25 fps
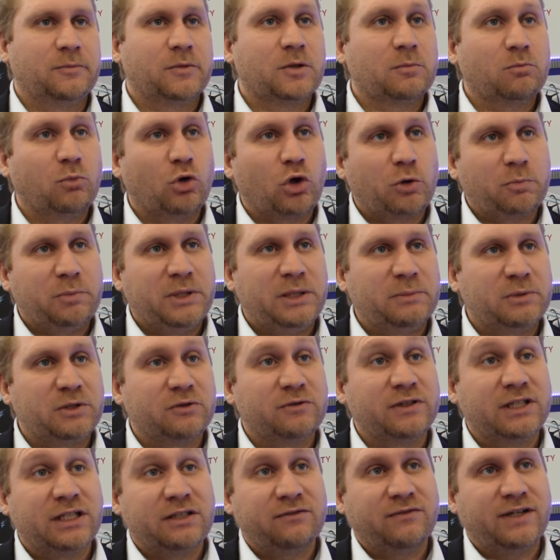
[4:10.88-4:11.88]
more people
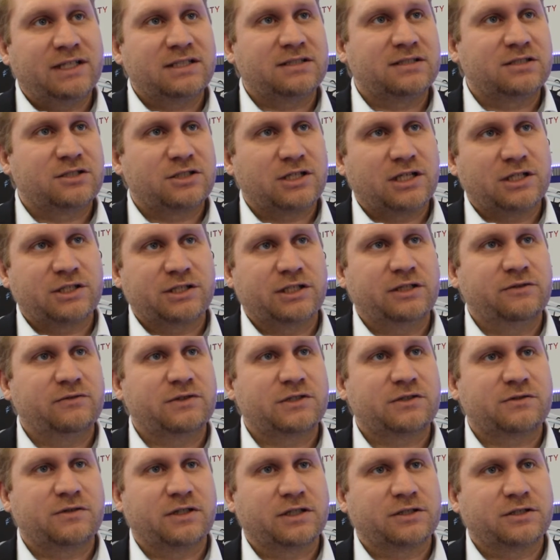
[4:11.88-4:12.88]
will invest in charging
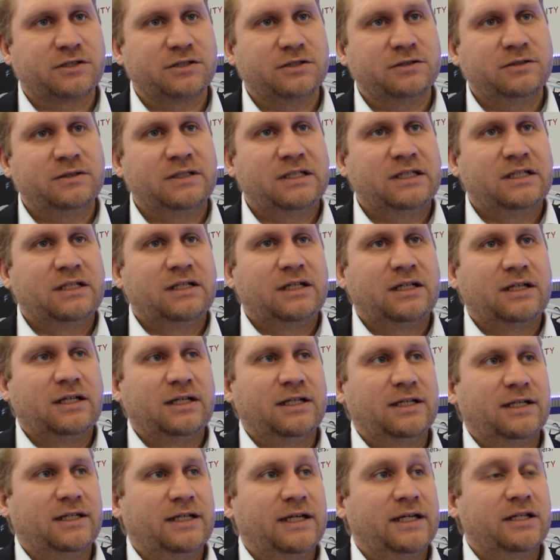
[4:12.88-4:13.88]
infrastructure,
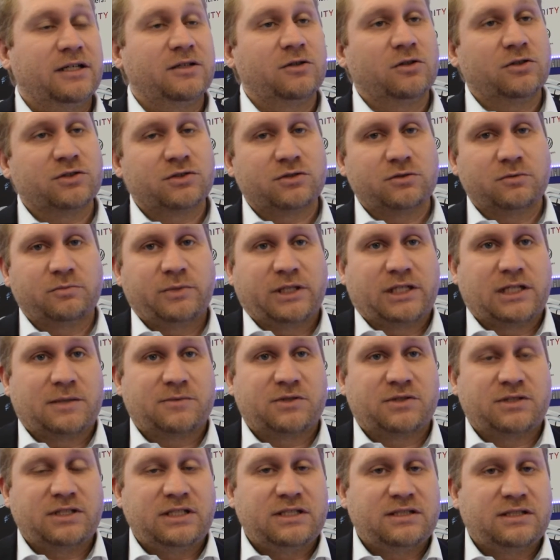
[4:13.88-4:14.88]
and it also
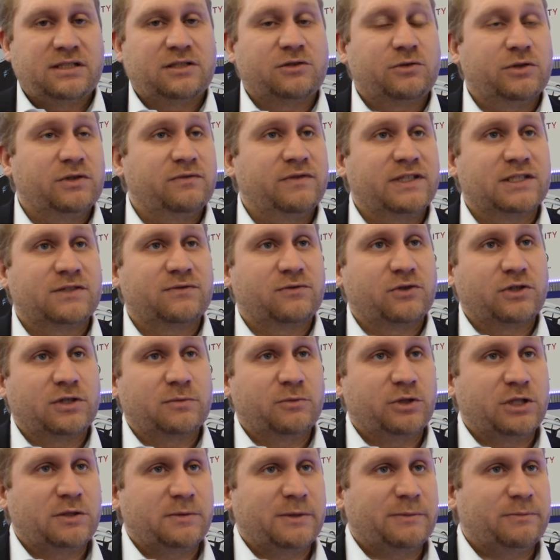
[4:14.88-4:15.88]
becomes easier to invest for the
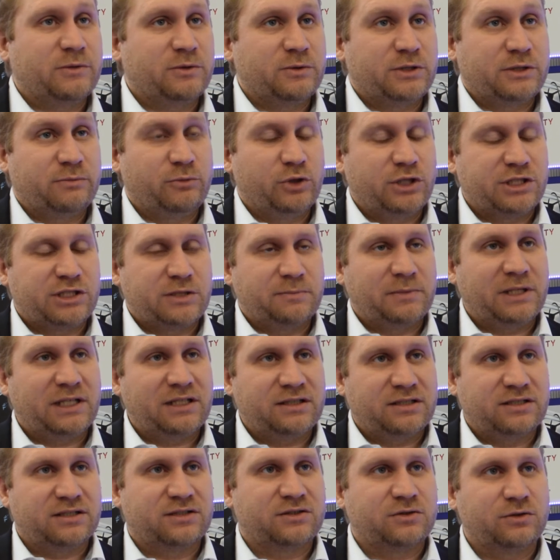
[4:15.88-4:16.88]

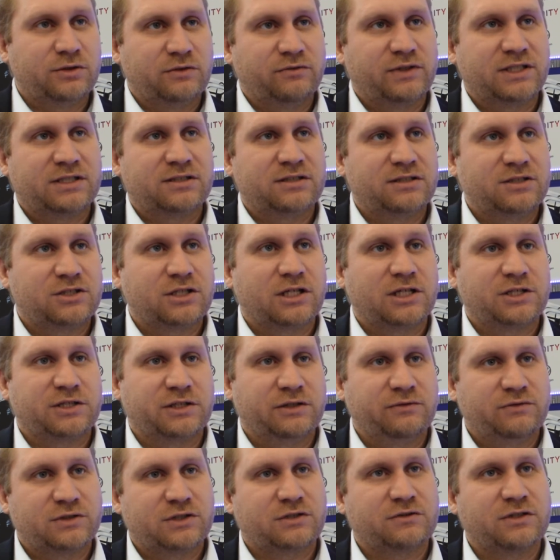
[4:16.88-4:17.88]
municipalities to invest in
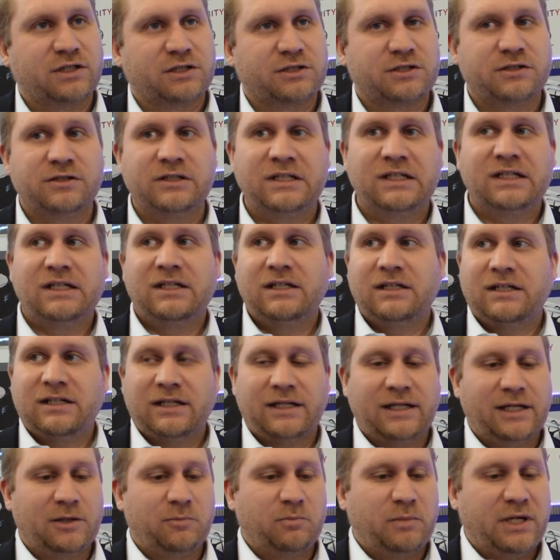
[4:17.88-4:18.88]
charging infrastructure
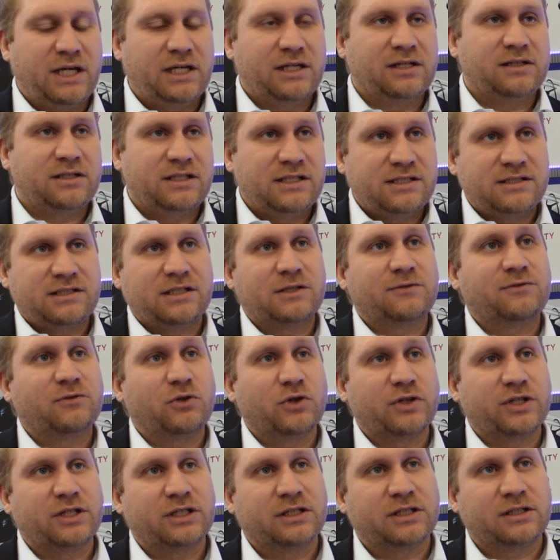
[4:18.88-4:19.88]
and make it easier
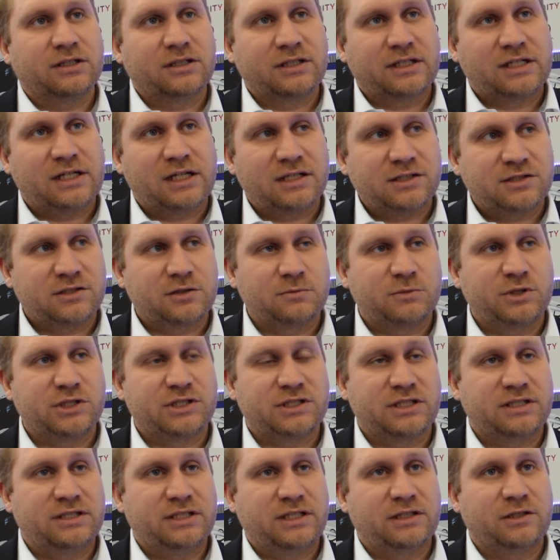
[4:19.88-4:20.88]
for the
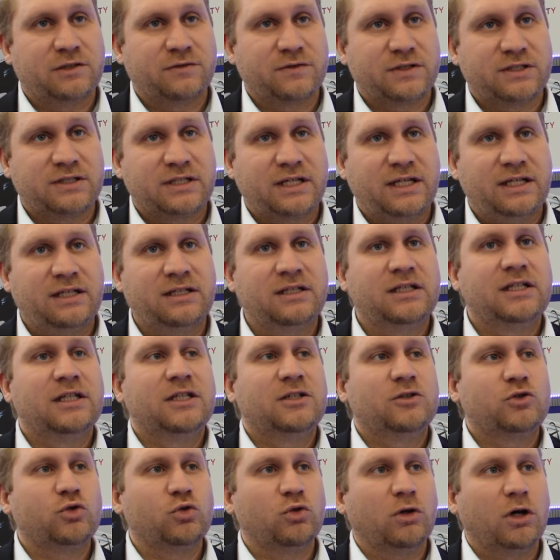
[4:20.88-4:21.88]
customers at the end of the day
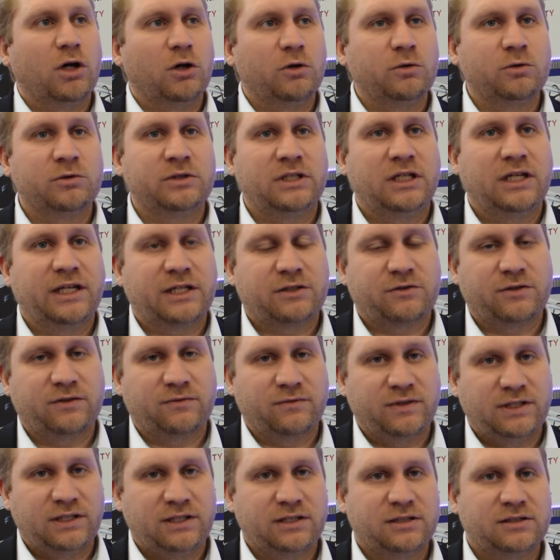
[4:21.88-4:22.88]
to own electric
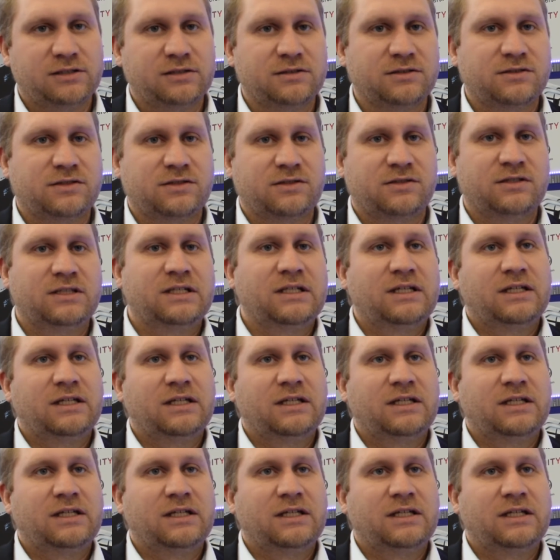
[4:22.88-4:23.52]
vehicles.